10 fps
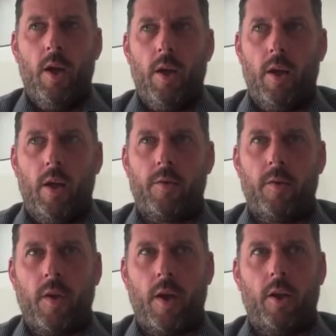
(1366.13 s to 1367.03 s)
yeah, as I
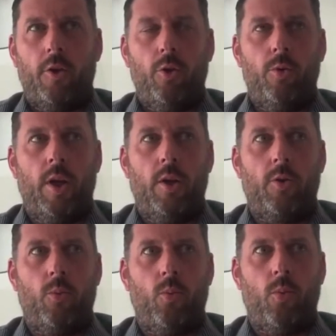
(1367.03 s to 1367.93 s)
said, I do think
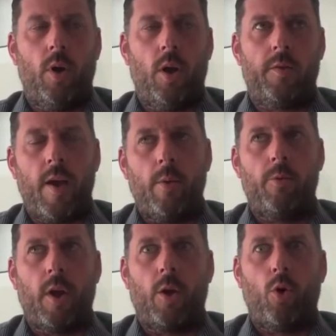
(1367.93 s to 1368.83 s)
it
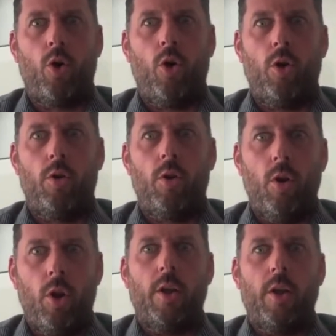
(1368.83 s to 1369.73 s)
sounds like we're all
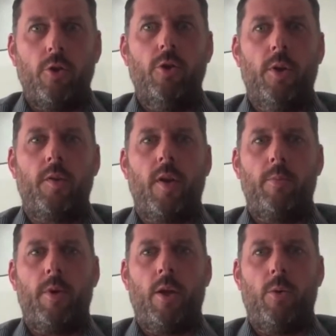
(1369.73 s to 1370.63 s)
looking to do the
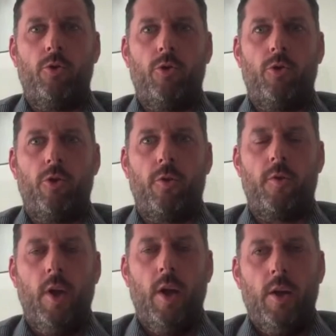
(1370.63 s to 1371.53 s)
same thing, which is
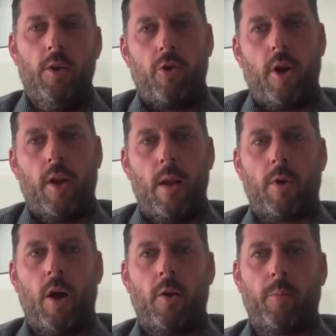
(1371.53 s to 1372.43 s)
just try and
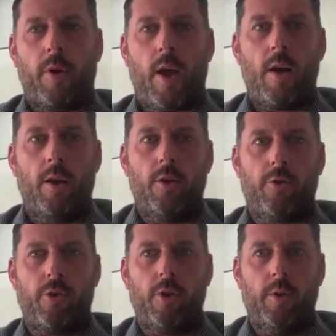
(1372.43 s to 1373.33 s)
help the hospitality
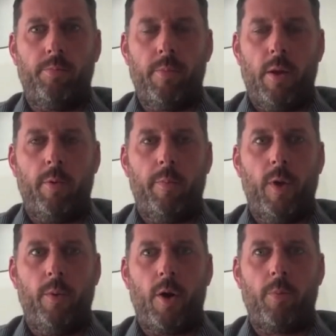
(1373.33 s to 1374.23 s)
industry maybe
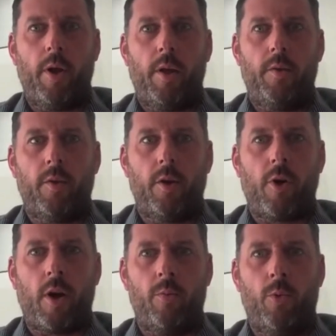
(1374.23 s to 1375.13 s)
be a better place and
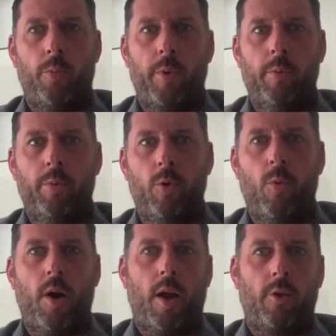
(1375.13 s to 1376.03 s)
attract more people who
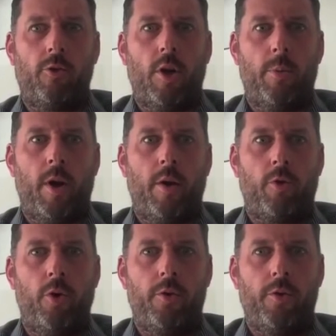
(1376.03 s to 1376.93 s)
want to actually come and have
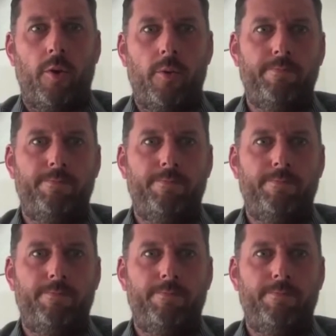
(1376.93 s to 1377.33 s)
careers in it.